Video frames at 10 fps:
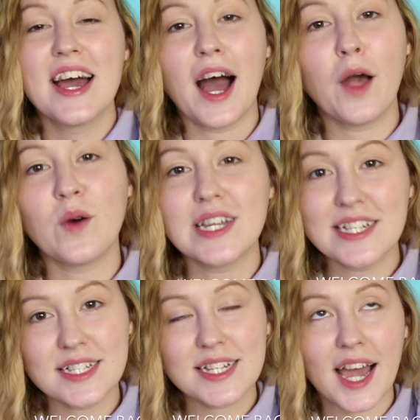I wanted
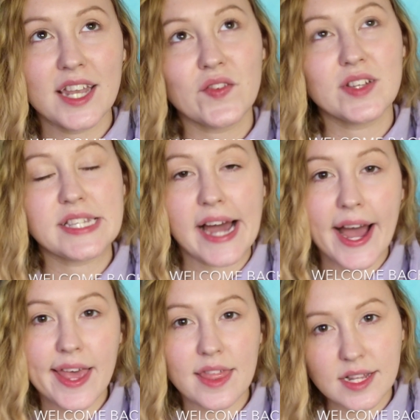to kind of
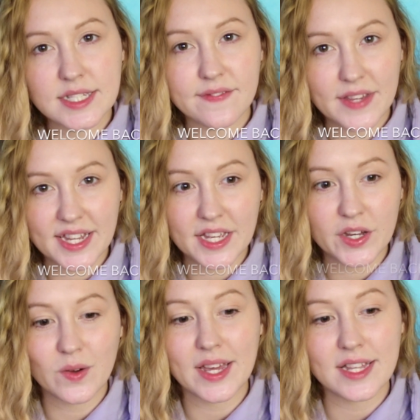tie this
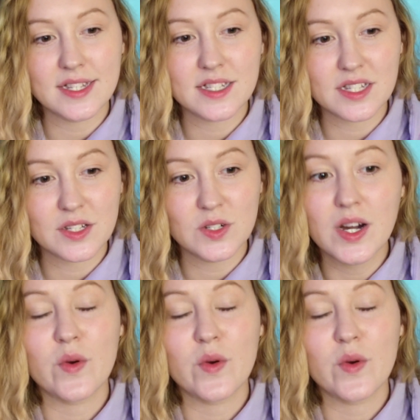video into